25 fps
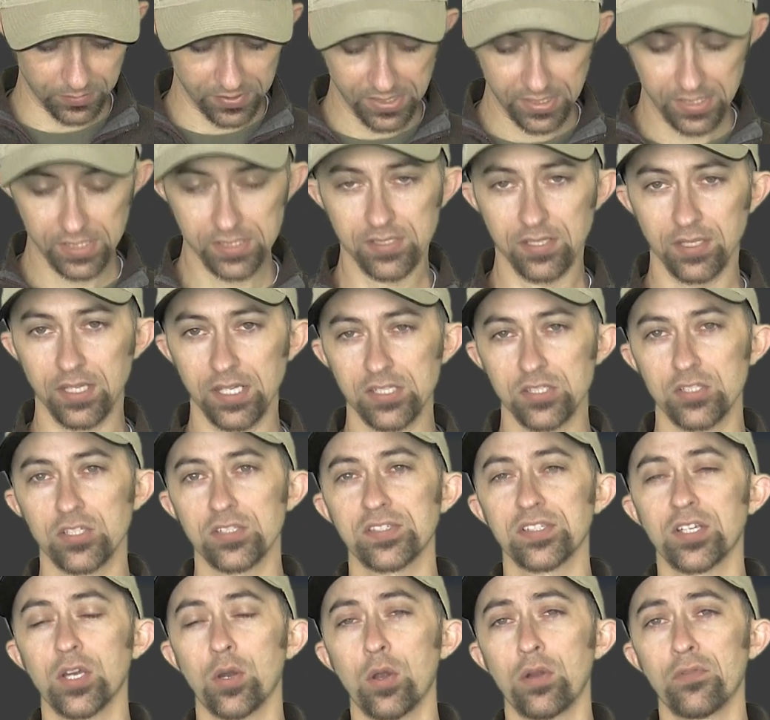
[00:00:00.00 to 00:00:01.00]
So let's
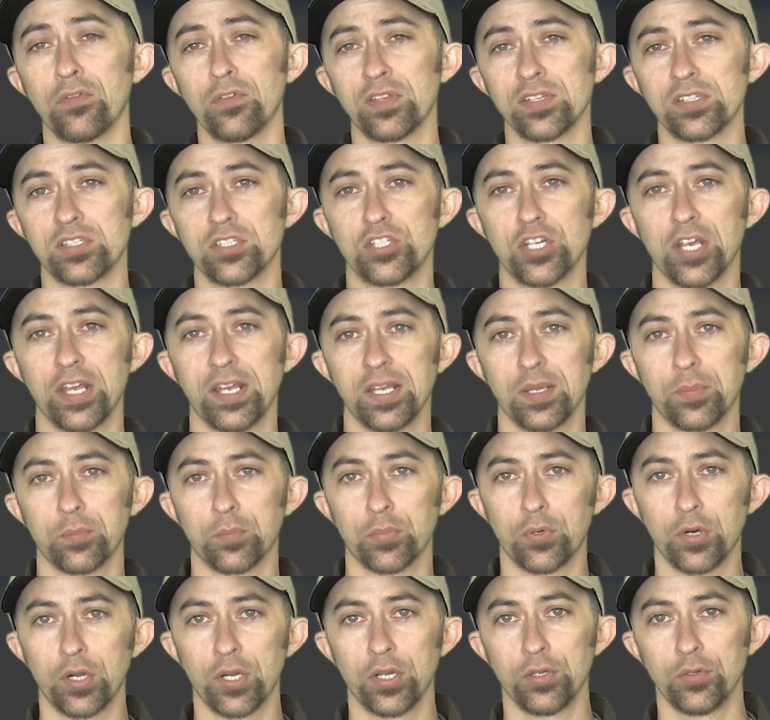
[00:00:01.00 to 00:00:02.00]
just go over this JM
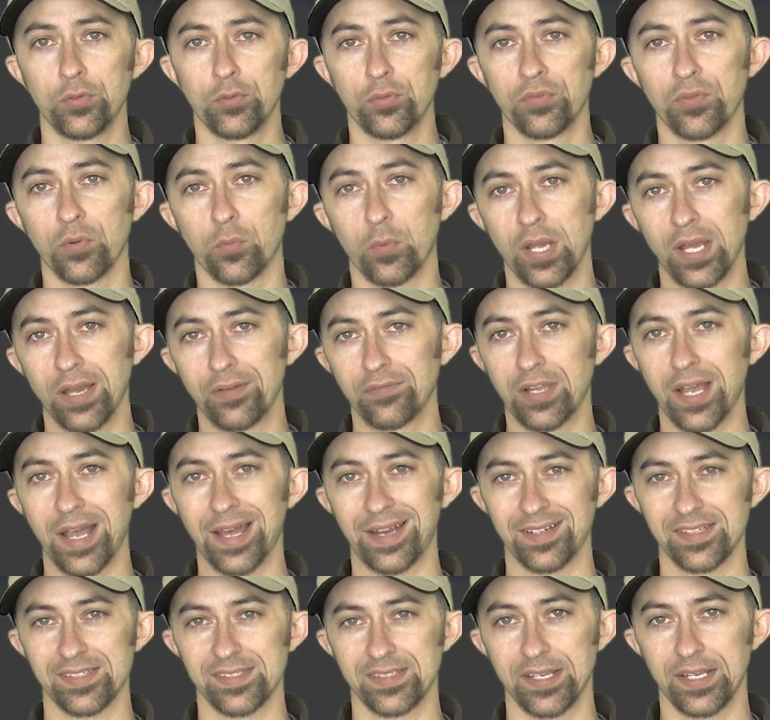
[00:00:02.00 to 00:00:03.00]
Pro, the way I've got
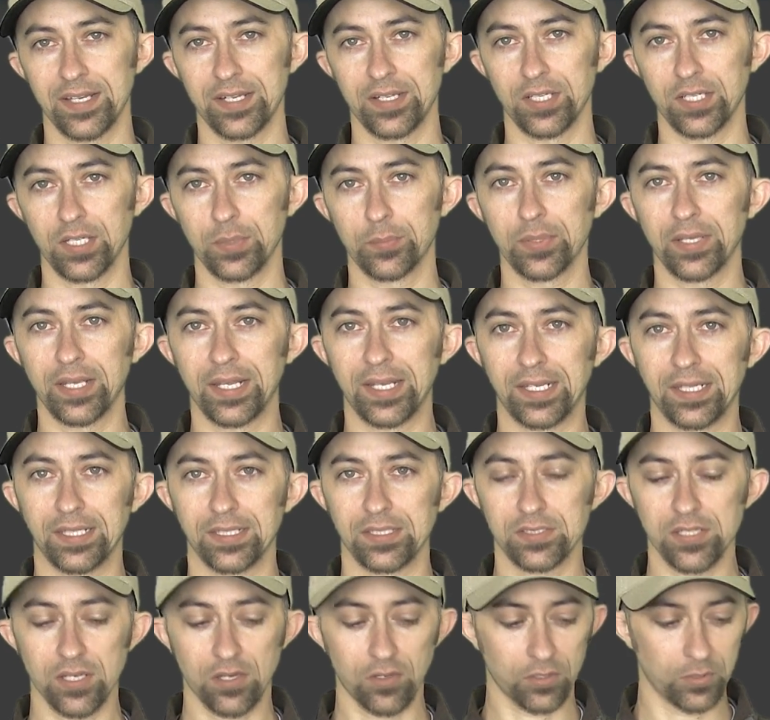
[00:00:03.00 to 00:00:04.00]
it set up, and
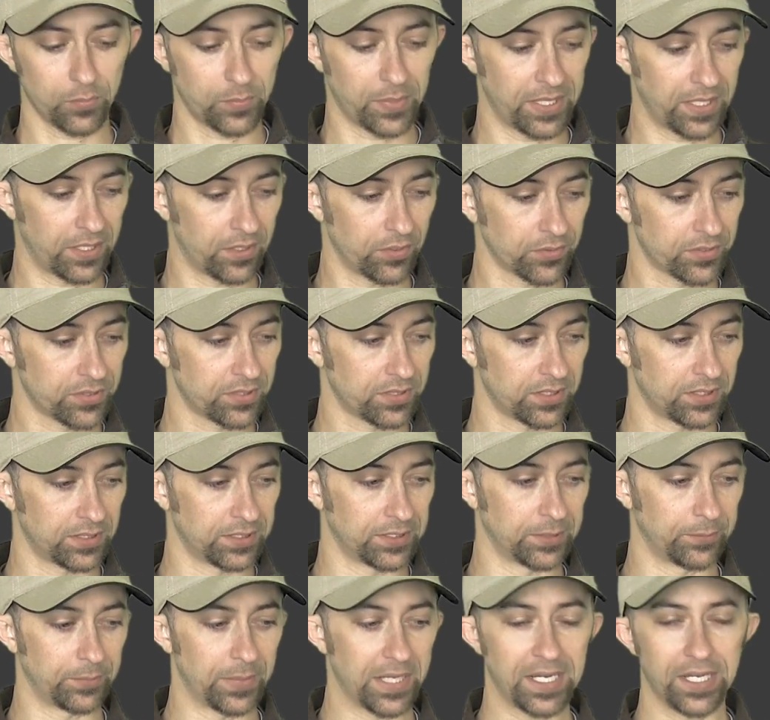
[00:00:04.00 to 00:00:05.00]
talk about
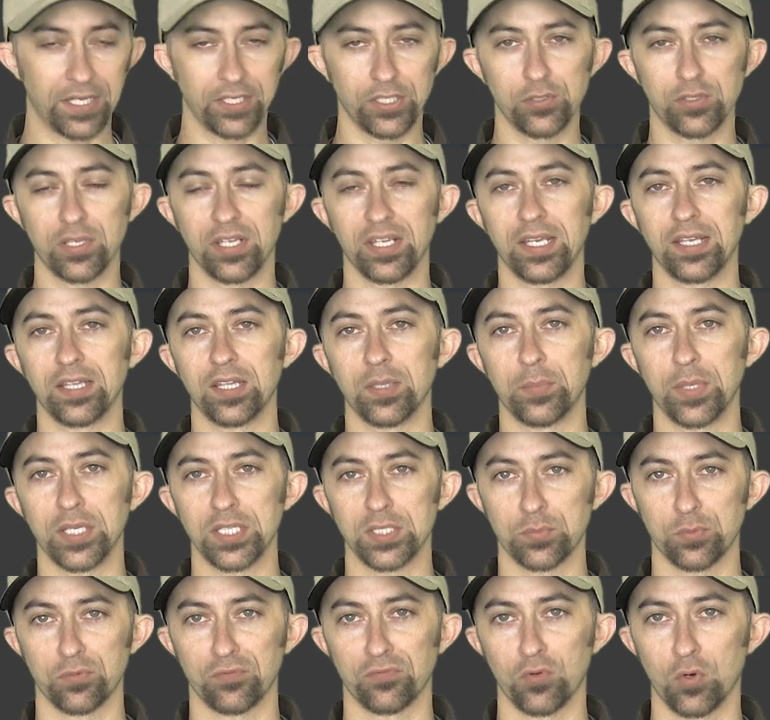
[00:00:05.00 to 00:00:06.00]
how you can get the
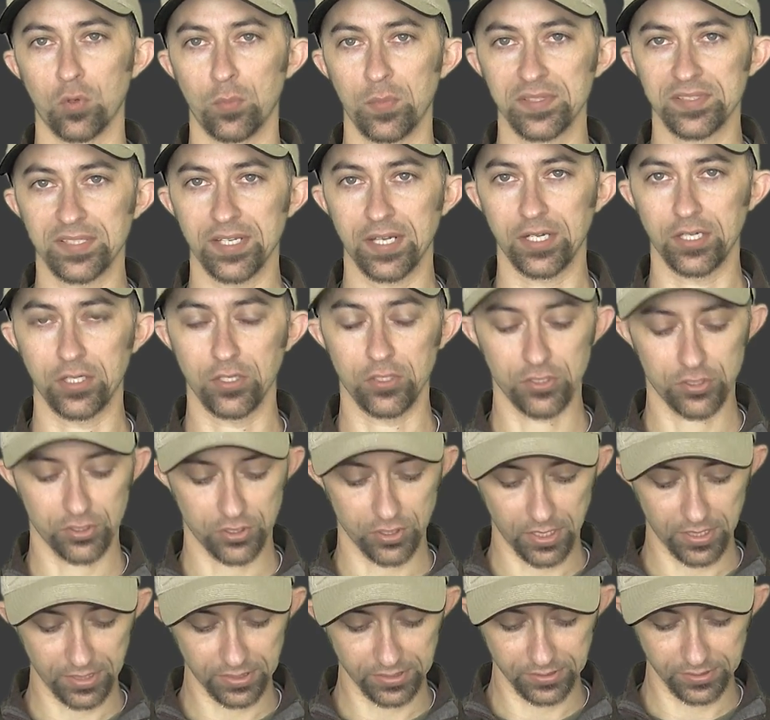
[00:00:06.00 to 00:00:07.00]
best performance out of your
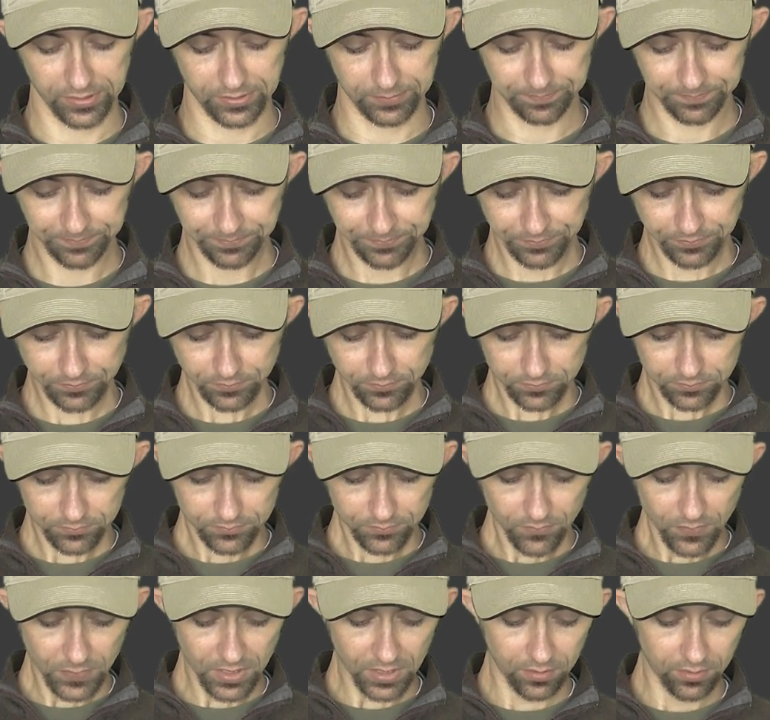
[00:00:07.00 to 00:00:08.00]
shotgun.
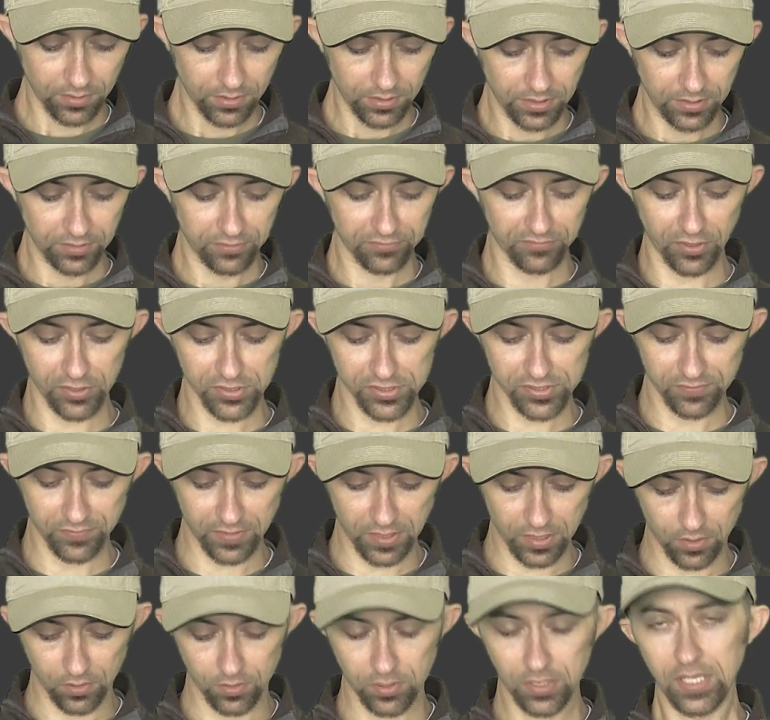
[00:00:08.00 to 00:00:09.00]
First of
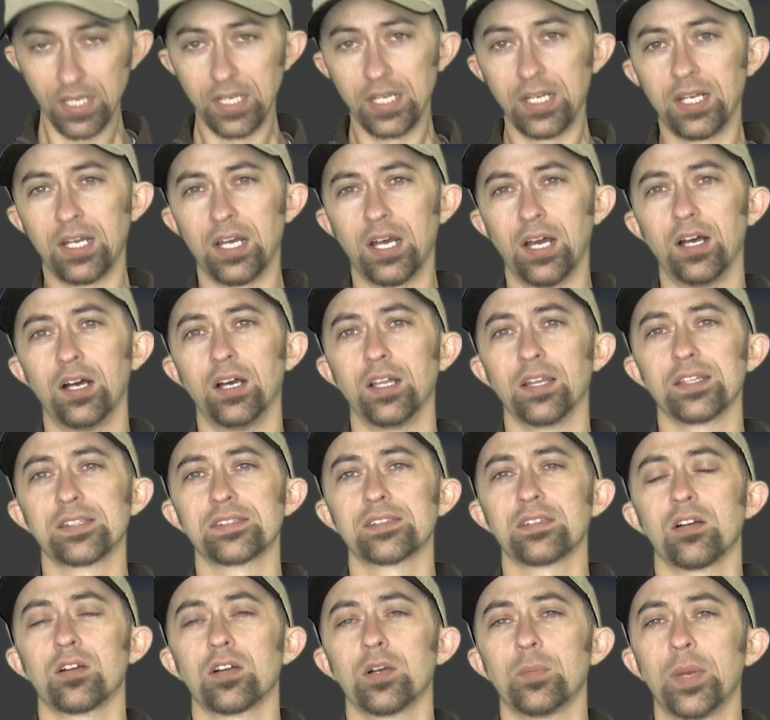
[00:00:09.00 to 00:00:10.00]
all, let's
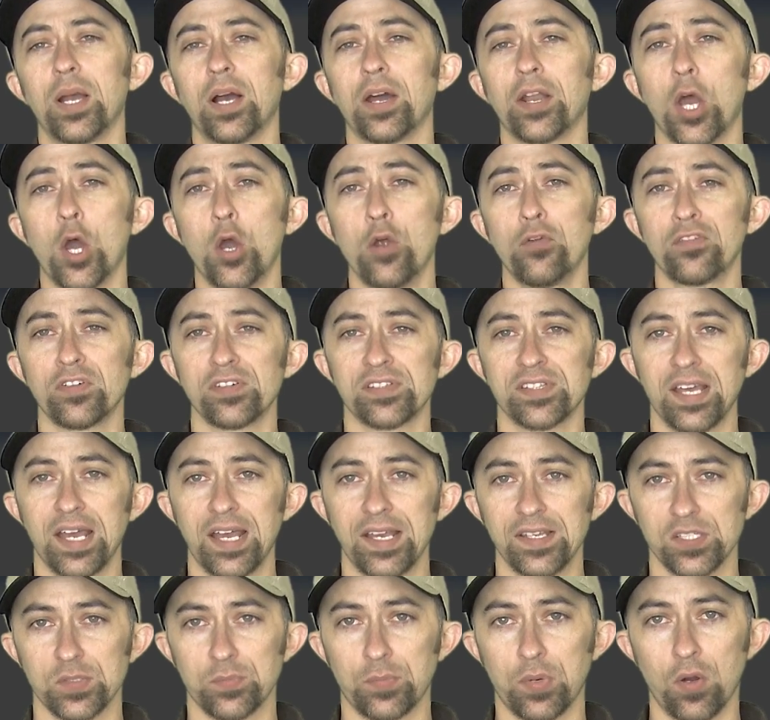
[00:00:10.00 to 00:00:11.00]
talk about
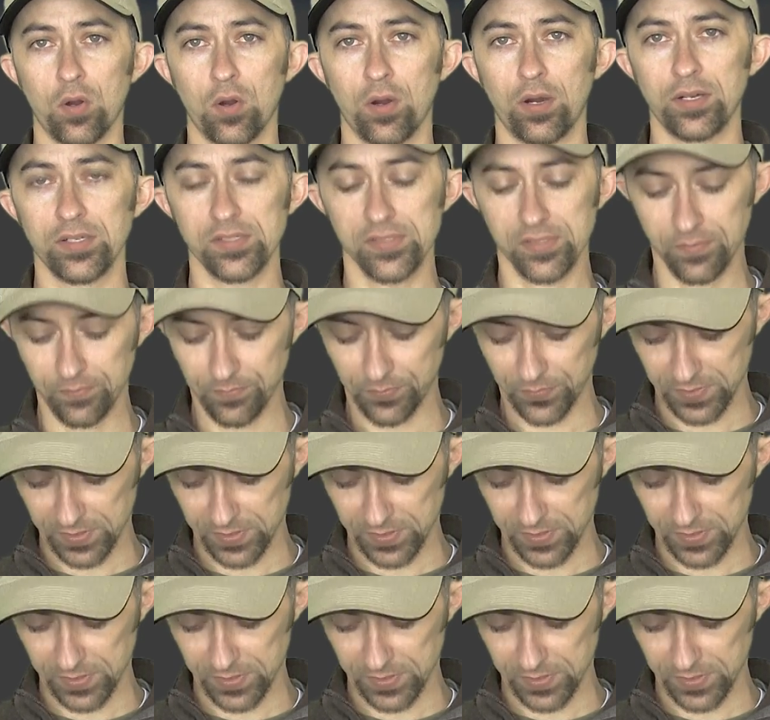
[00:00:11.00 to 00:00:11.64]
oversized parts.